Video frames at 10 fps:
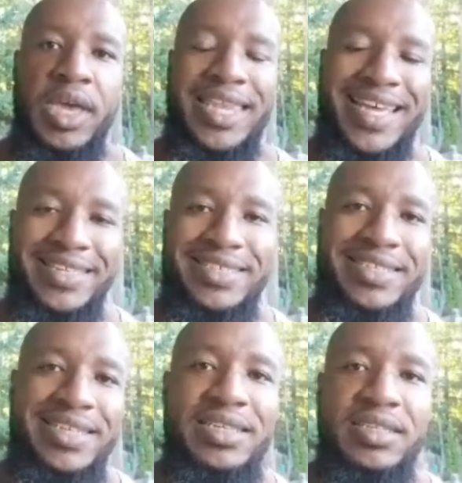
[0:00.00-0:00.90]
And that
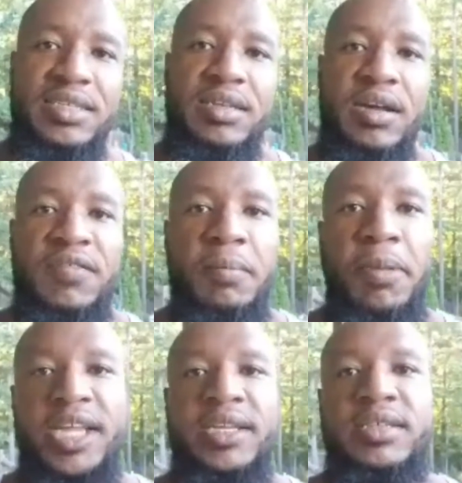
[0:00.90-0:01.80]
season of
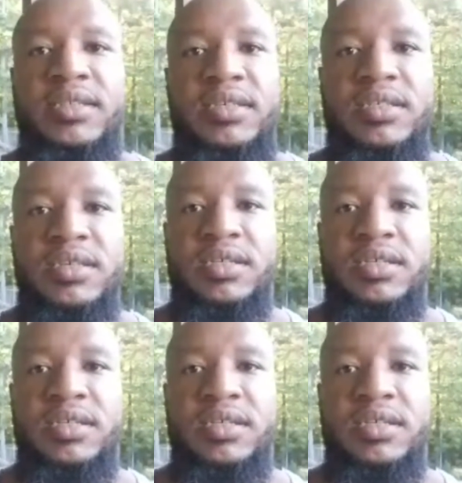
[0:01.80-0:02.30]
abundance